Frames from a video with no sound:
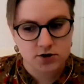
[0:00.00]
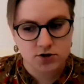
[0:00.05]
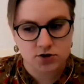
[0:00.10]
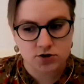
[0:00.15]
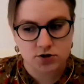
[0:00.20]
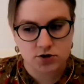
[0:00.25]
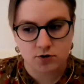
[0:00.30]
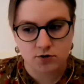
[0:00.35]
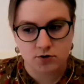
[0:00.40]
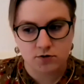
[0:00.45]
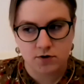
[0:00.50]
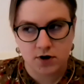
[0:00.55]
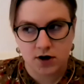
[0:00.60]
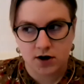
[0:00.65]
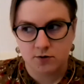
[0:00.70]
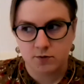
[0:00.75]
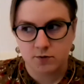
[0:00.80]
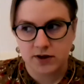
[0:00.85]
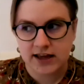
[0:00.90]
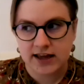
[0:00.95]
So
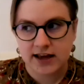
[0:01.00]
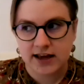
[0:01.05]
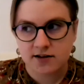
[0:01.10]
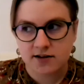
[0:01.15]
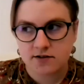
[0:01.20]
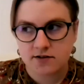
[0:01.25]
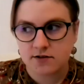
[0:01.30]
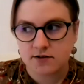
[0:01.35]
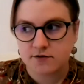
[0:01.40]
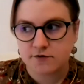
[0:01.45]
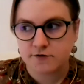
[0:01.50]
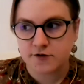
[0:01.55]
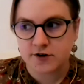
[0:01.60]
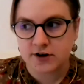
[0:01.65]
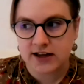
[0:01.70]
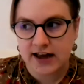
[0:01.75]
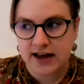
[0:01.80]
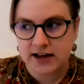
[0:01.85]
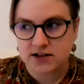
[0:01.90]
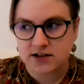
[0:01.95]
we can't
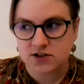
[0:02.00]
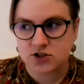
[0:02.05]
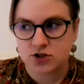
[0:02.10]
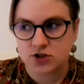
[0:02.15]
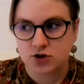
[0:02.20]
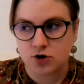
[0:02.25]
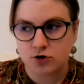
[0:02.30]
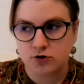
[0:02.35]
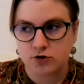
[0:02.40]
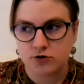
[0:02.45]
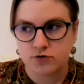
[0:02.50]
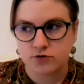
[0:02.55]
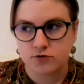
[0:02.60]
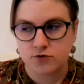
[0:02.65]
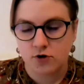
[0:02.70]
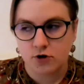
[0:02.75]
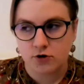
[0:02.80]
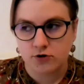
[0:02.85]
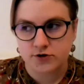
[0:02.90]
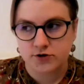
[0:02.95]
forget to go
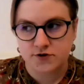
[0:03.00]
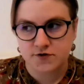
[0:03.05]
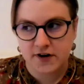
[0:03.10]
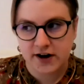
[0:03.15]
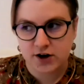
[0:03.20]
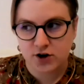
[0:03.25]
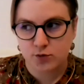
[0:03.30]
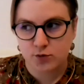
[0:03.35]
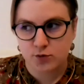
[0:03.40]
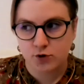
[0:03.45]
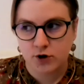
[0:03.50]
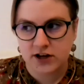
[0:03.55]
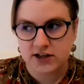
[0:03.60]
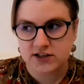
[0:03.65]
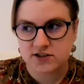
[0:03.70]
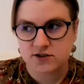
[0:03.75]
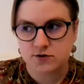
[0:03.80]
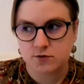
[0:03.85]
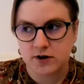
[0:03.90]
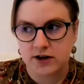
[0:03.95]
through all those finer
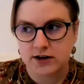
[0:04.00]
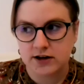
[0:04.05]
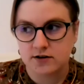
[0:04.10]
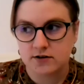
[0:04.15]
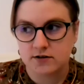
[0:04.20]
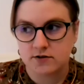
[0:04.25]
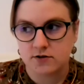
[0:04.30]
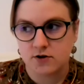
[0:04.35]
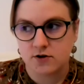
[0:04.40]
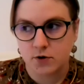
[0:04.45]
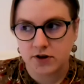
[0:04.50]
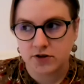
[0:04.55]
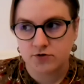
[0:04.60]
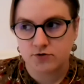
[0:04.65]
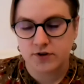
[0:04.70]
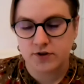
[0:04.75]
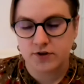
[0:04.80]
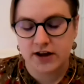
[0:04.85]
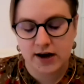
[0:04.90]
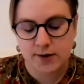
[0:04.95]
points when going
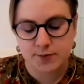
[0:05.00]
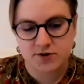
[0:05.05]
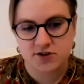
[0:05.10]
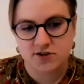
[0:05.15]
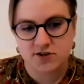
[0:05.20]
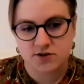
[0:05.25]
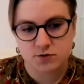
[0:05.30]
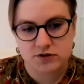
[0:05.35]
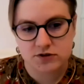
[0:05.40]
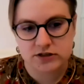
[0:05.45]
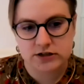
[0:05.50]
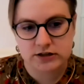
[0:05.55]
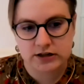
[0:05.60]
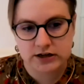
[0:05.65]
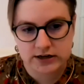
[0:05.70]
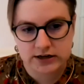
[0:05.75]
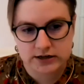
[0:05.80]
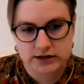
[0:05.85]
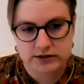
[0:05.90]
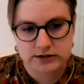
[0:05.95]
through the options with the
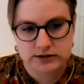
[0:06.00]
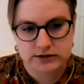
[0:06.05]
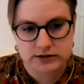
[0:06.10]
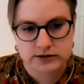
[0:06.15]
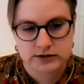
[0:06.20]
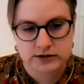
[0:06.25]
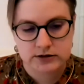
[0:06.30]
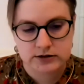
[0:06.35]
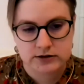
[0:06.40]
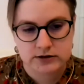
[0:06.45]
clients.